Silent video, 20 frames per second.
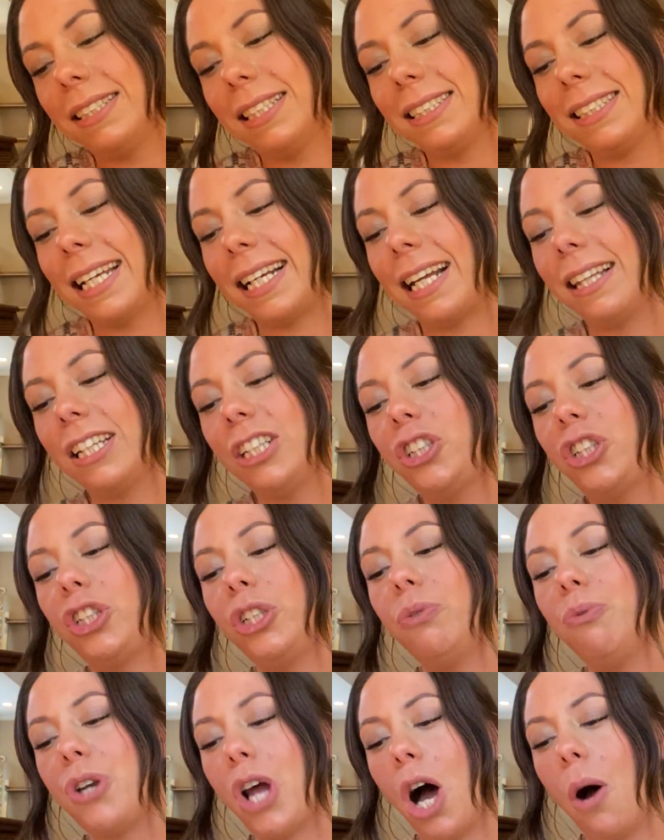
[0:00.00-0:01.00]
it's like, at least
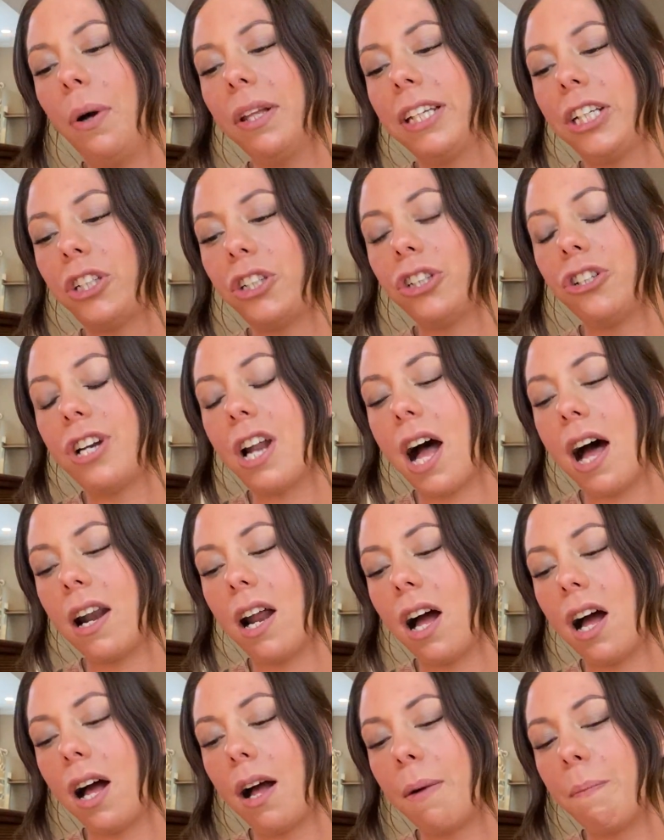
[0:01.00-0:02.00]
you know, at least you're
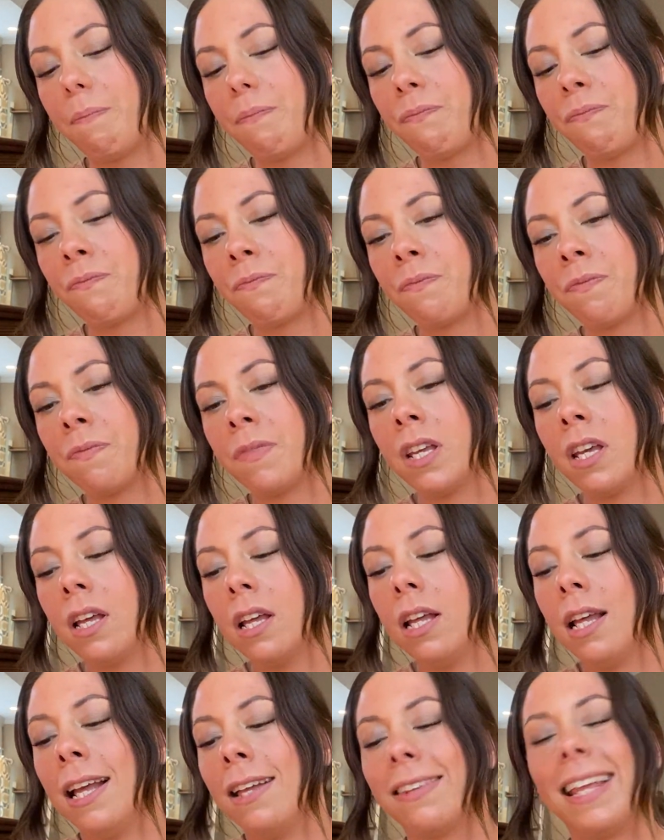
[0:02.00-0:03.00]
not,
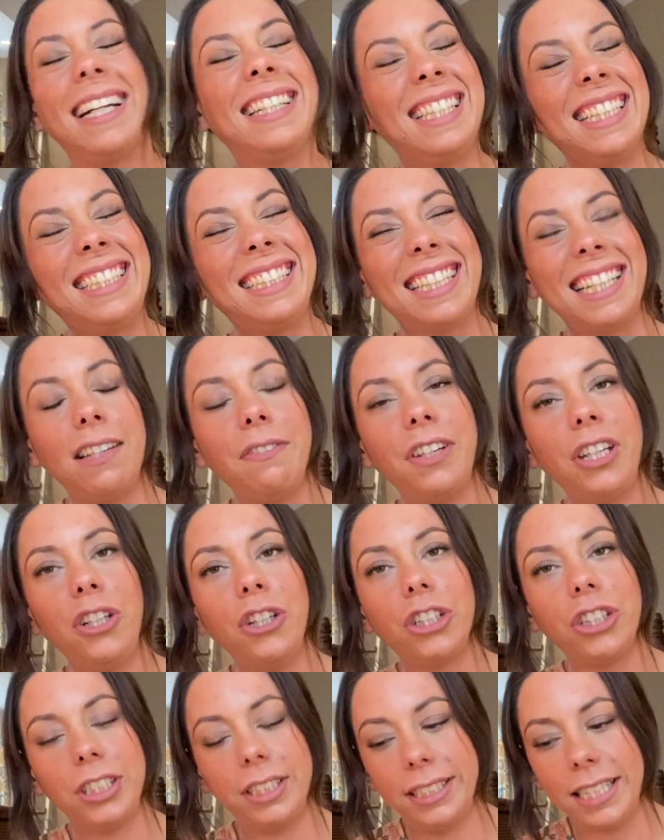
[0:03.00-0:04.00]
like deceiving
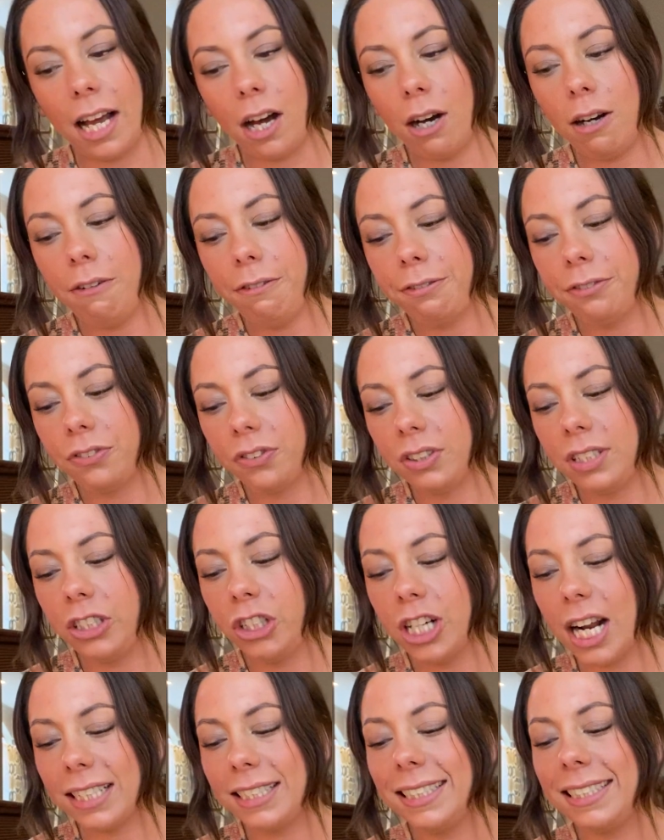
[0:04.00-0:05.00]
yourself. You're
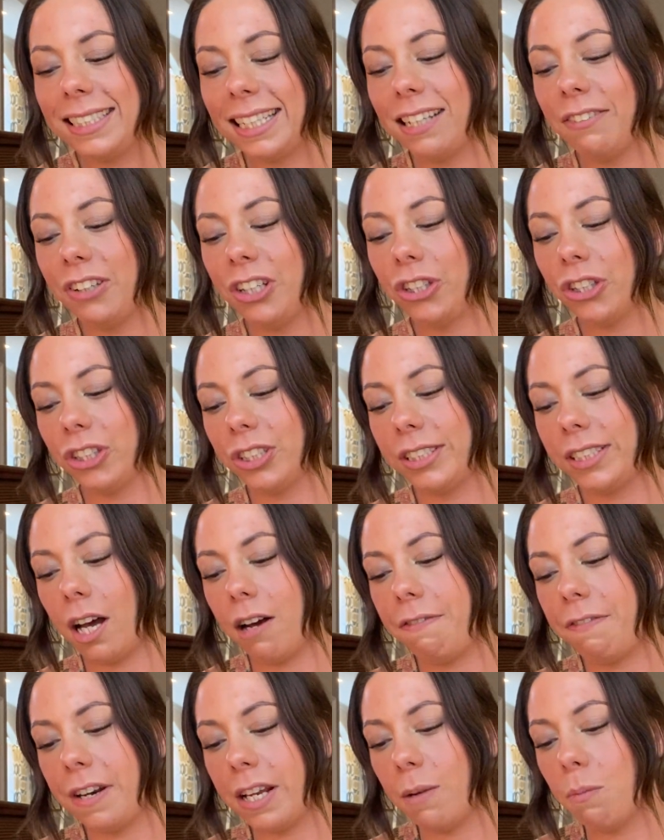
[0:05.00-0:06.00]
not deceiving
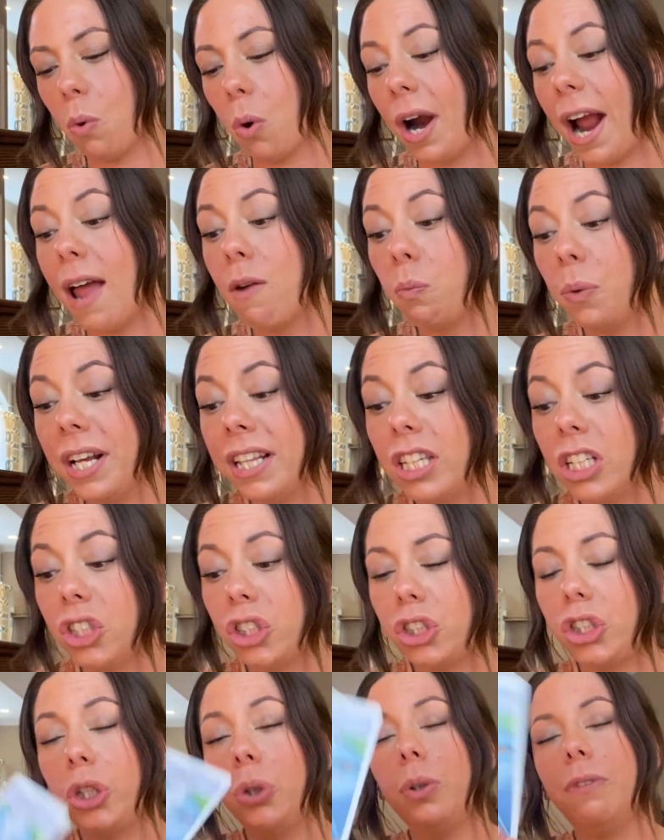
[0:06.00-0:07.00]
yourself anymore. And with this
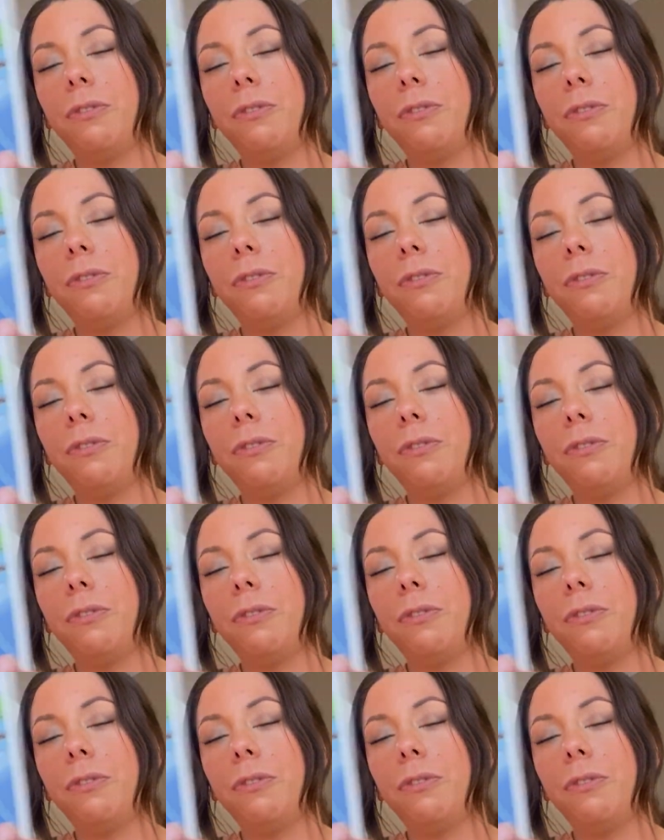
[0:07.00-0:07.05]
Two